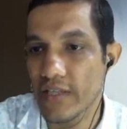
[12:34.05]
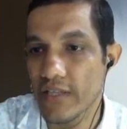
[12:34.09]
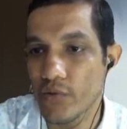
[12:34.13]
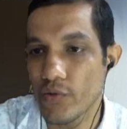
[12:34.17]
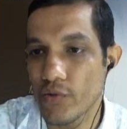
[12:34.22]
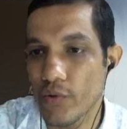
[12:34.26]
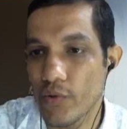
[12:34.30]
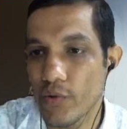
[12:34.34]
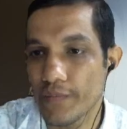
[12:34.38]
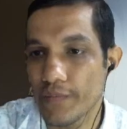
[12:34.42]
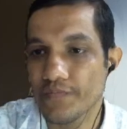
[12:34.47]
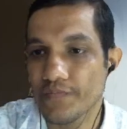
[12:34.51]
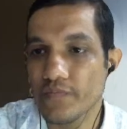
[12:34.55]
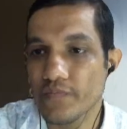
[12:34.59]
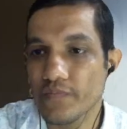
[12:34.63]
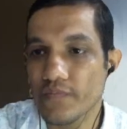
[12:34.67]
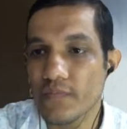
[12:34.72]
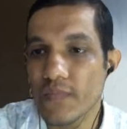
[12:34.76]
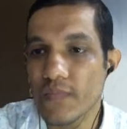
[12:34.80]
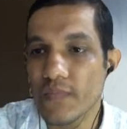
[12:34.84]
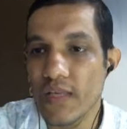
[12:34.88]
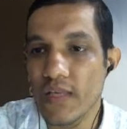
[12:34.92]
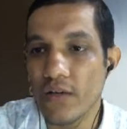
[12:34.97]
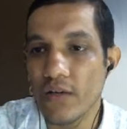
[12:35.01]
zone.
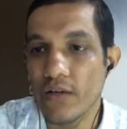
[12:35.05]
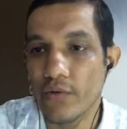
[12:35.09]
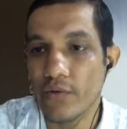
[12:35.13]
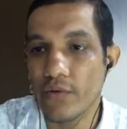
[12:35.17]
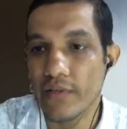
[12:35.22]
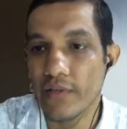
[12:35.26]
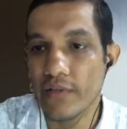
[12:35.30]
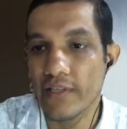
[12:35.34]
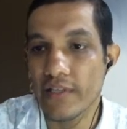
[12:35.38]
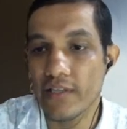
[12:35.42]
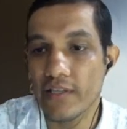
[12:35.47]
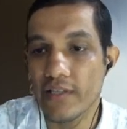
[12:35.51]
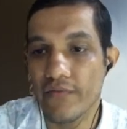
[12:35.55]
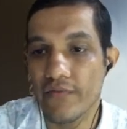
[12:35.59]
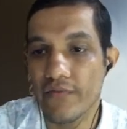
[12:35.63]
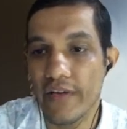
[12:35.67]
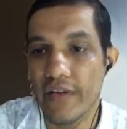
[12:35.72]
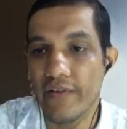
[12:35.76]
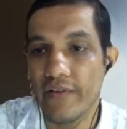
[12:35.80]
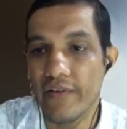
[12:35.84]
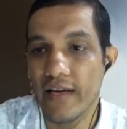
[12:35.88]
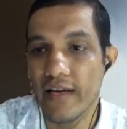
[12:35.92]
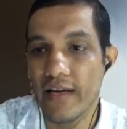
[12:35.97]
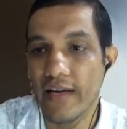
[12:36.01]
So this is
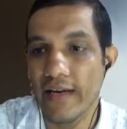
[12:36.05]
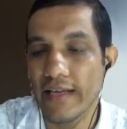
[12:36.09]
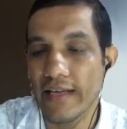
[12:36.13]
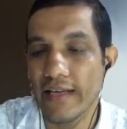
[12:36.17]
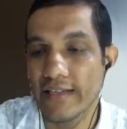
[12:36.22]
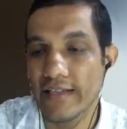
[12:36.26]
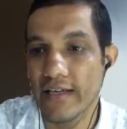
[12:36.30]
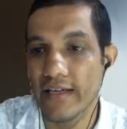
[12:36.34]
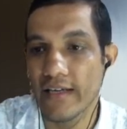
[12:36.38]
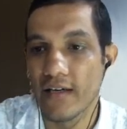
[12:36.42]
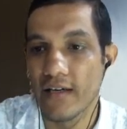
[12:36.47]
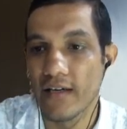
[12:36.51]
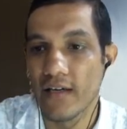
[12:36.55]
very less here,